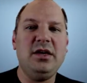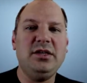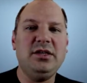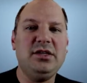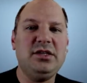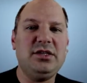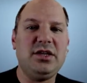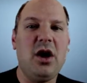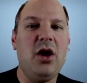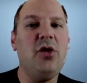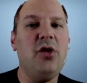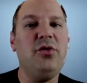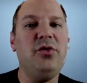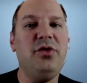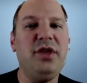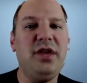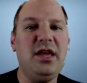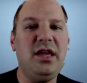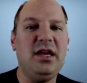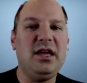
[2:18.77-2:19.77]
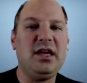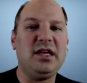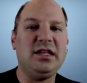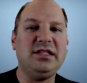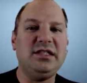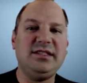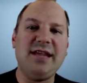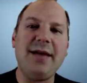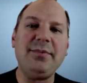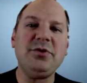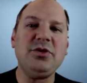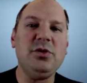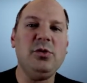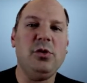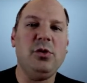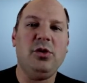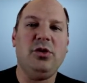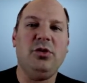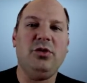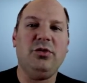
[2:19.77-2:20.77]
So the
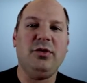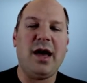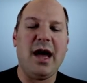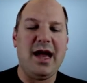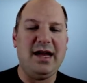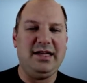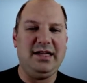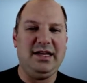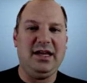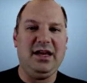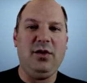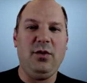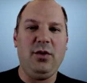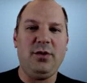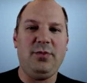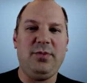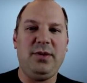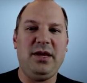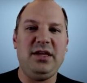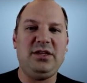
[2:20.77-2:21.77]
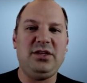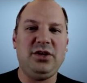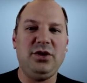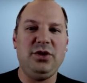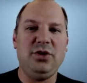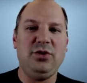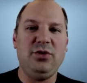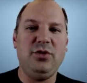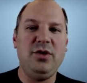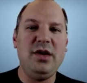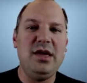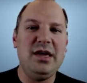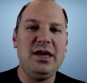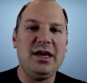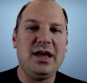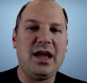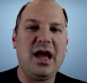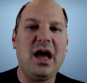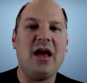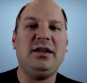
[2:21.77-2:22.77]
conceptual idea would be to
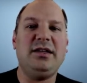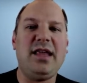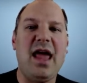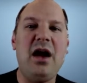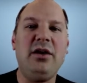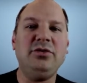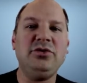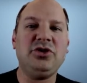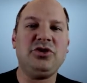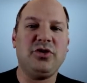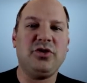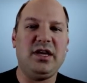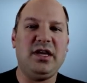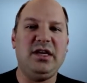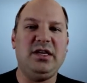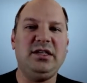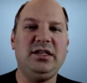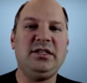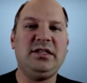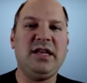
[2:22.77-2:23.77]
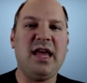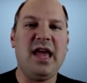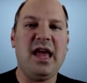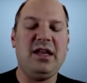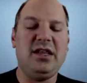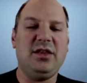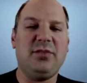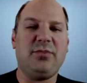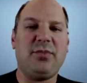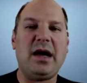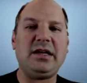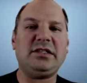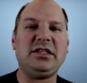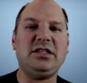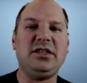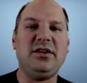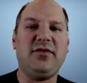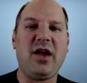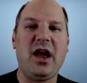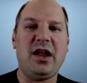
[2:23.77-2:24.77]
cut down trees, and in the
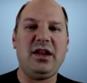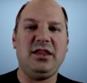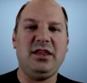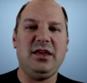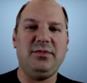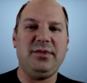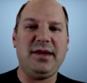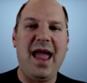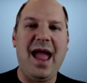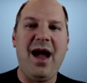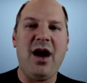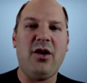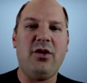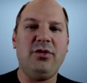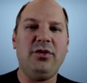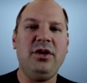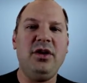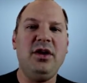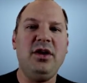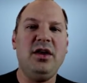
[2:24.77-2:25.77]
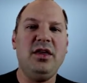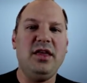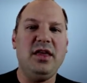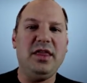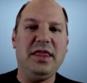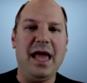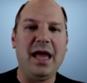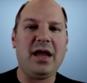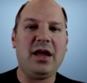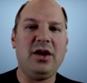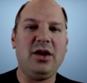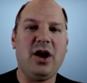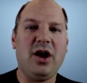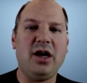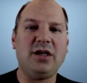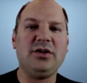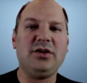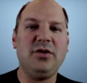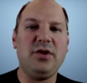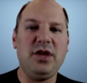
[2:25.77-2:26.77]
process of cutting them down, then that could
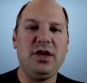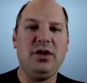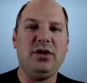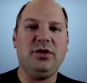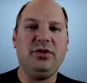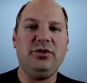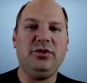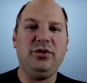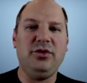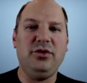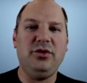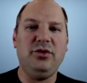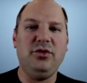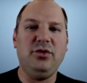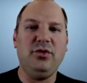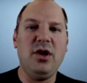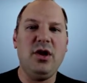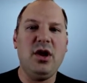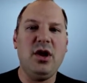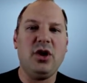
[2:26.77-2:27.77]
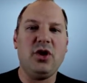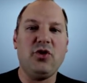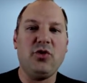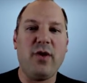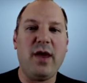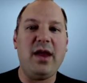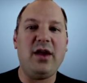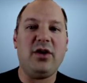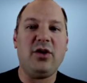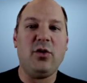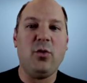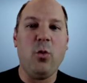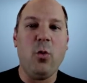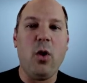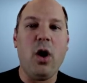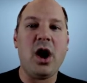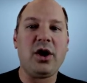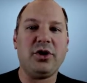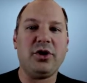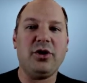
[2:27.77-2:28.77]
also yield to greater
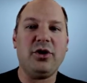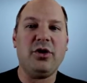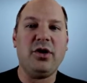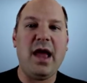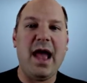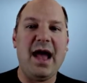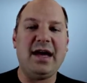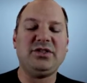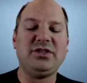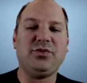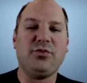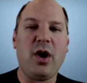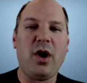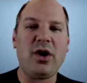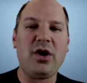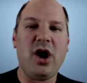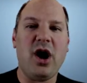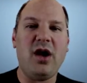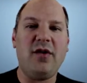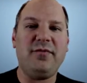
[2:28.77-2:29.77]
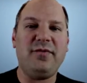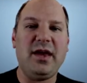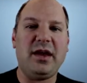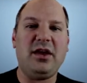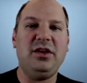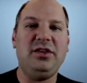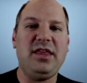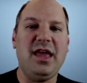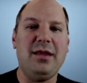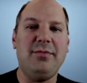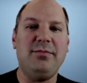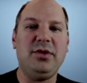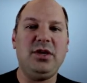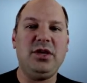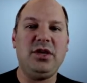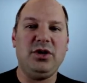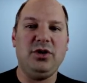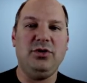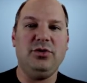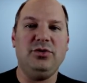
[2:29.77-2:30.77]
water as runoff that could then be
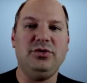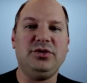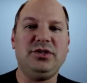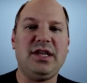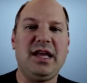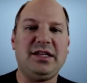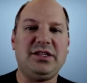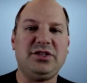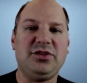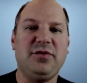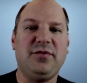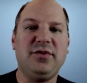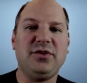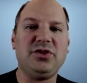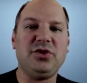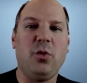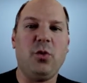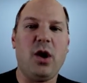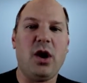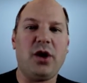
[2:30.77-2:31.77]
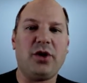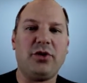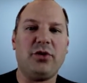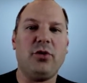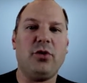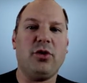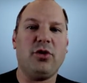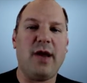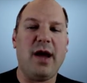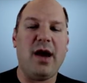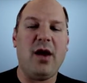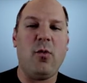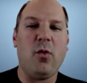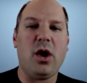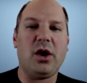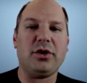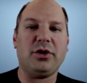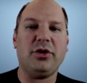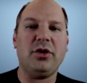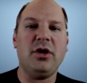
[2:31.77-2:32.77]
used, that superficial water or
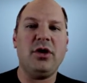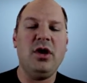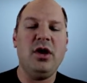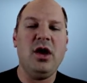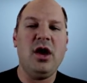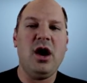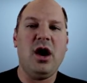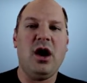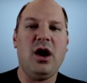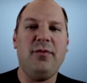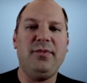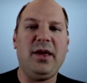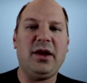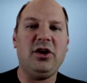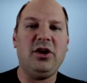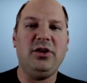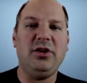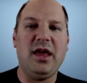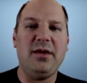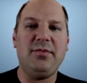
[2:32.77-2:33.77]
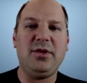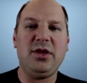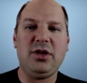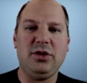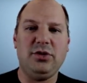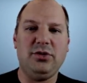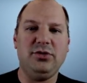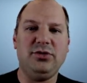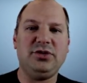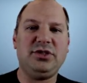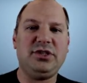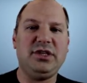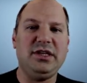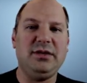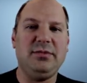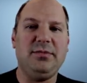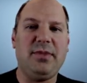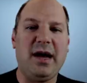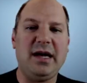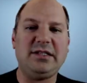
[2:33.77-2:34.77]
groundwater, that could then be
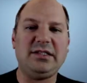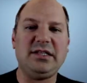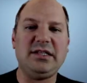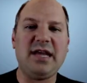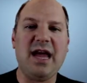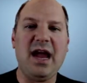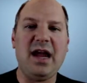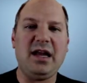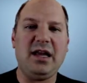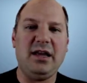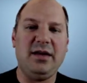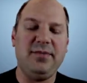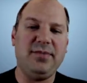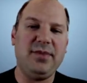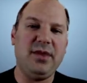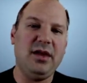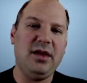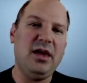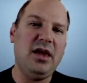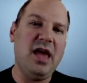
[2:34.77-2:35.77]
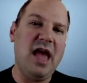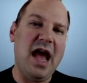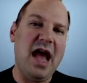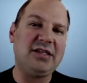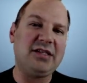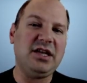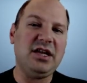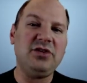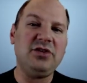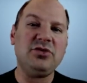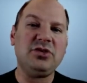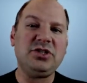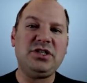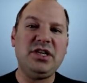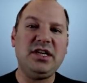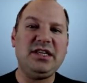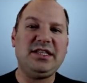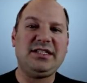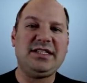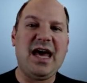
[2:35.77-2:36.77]
used by society. As an
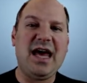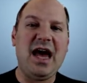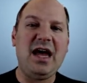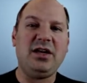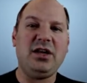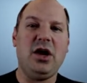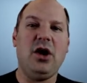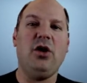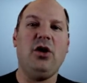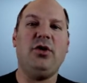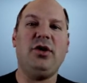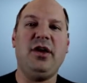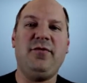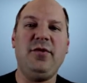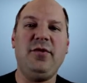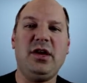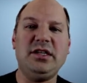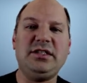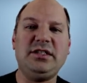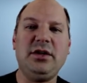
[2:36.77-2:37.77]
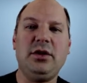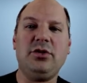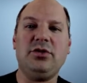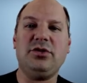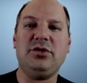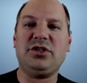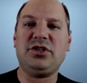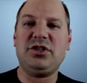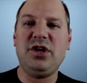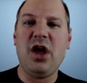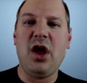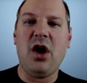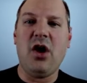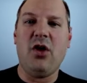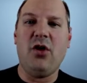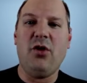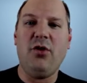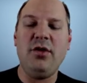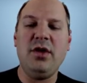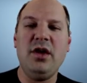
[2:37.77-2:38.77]
interesting side note, if you consider
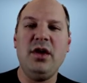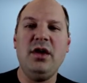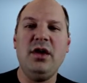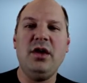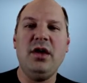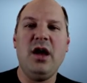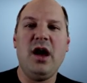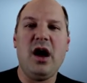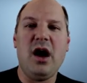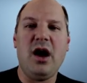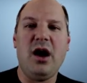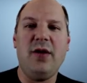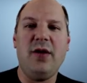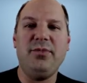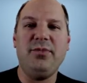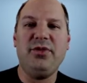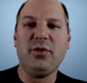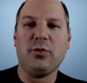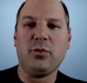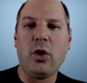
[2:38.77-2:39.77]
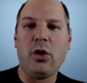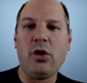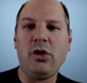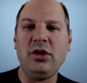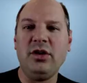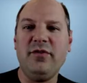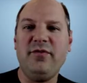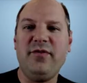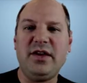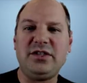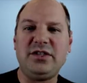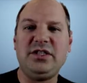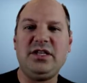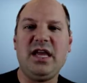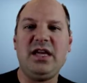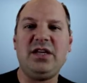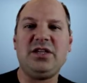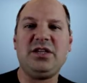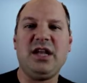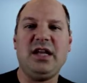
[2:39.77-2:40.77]
snow, the role of
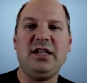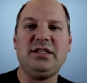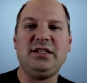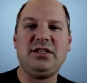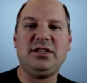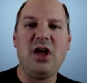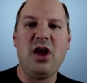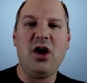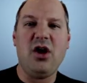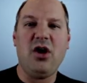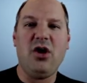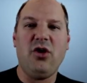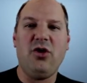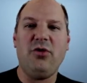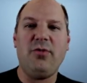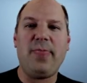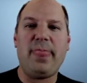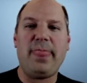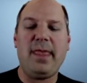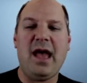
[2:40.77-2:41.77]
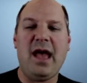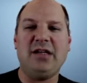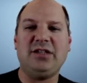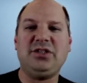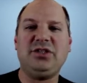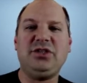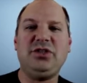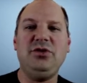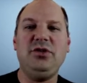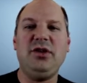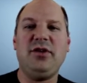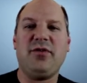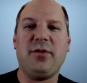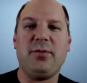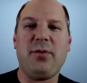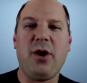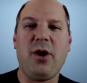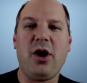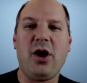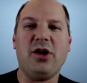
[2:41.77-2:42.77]
vegetation on snow has 2
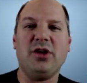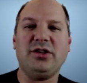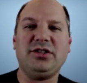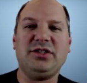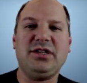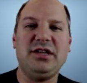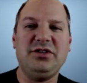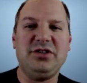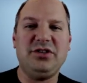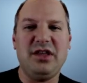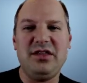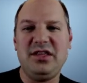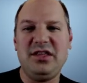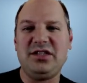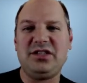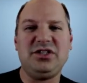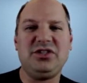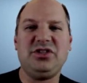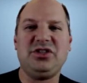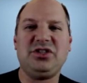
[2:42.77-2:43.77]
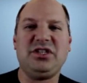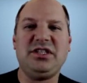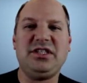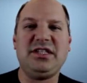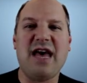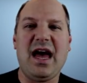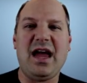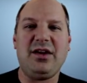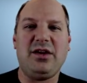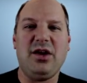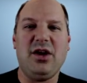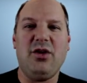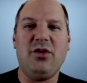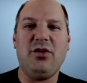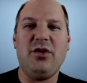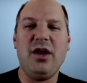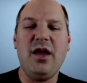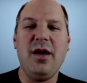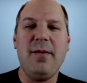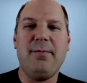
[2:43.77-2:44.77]
different parts, and this is just a side
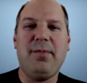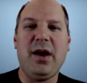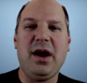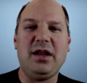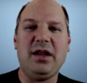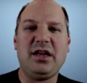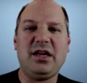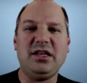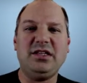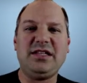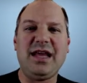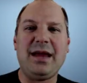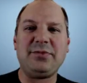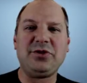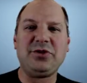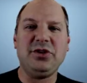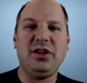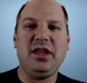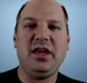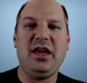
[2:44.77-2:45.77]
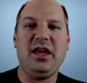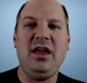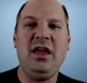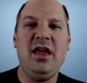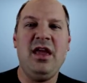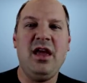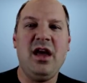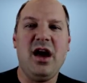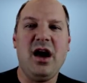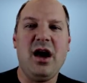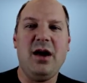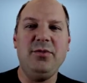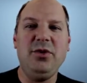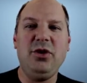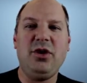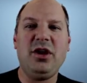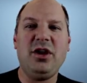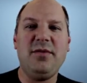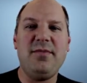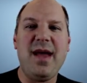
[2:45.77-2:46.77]
note, but conceptually,
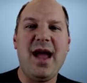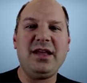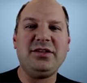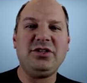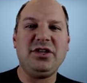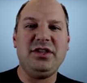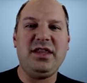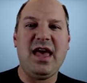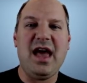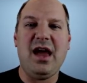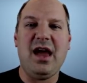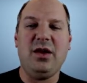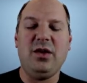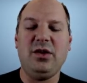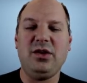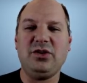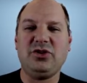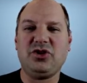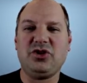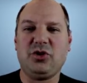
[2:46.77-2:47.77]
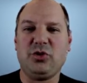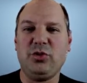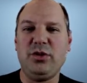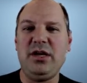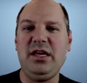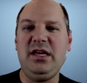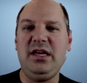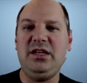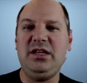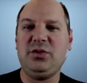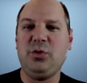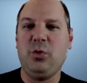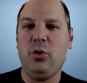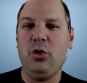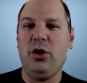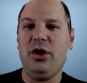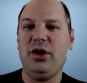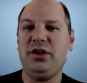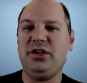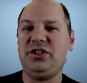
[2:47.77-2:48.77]
you could imagine that trees
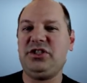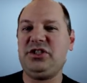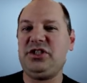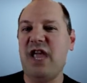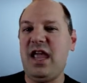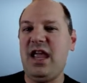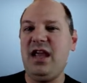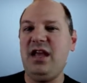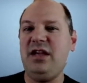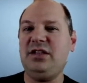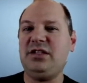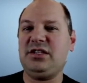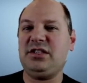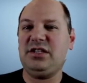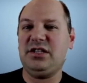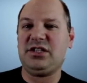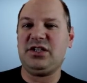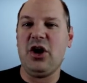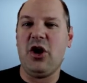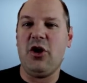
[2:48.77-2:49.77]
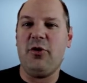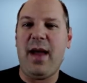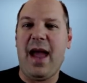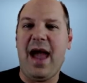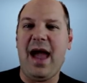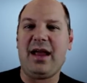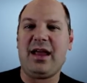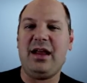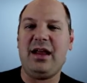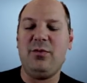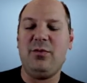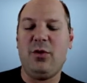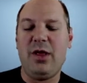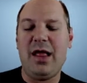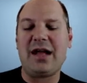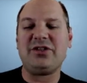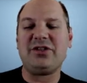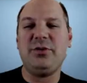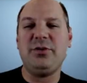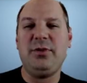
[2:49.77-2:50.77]
would shade the snowpack, and we'll
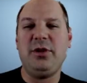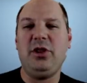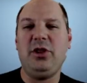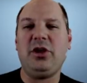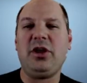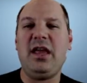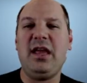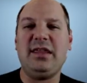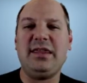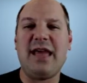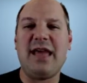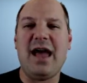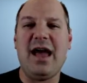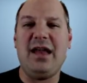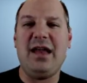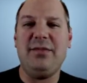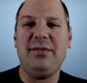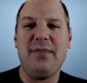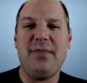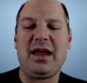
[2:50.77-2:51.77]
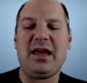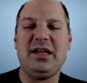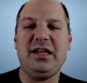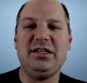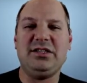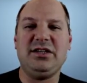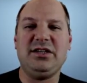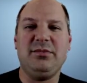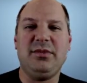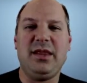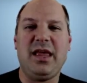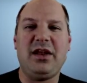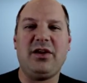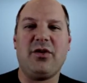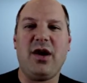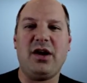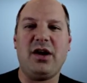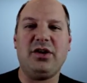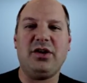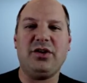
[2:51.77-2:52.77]
actually be looking at that mechanism
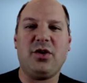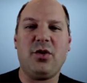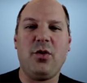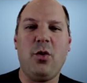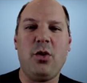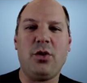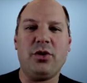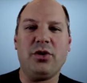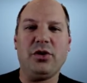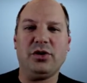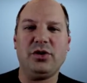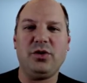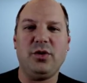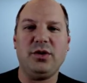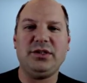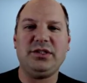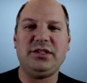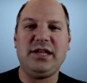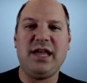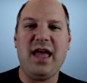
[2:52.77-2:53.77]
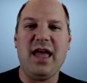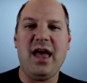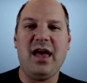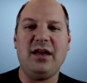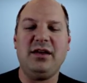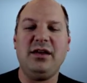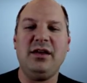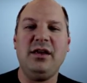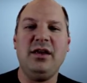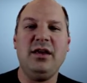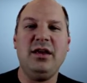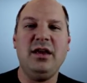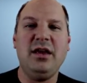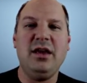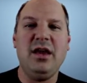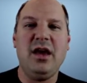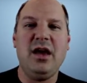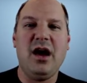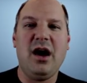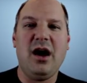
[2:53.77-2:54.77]
later on in the quarter towards the end.
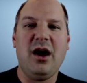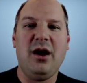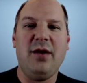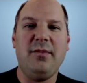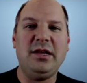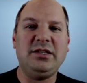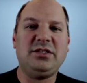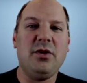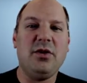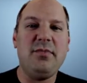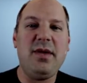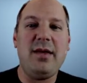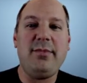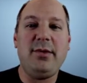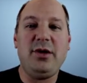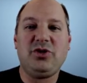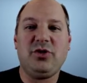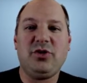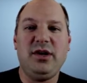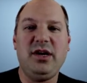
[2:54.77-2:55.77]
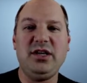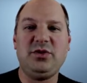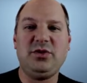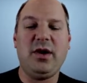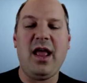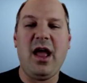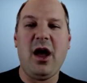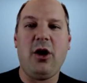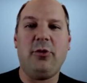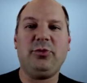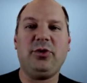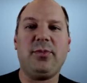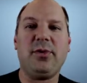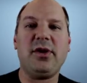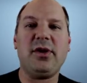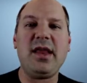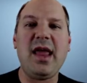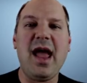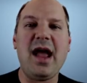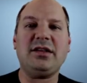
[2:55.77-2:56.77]
And so maybe trees would help to
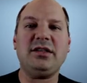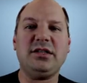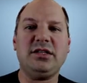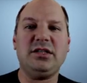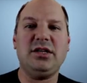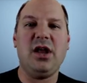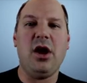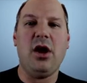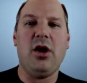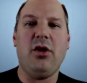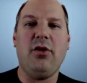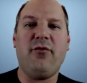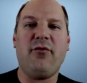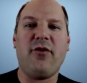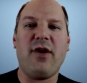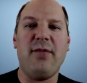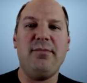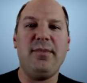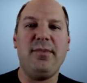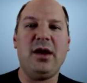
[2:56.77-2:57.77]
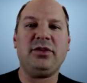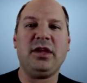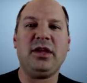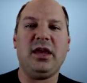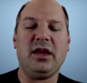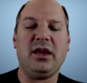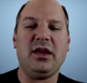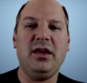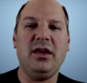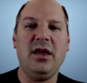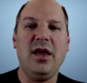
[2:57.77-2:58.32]
protect snow from melting.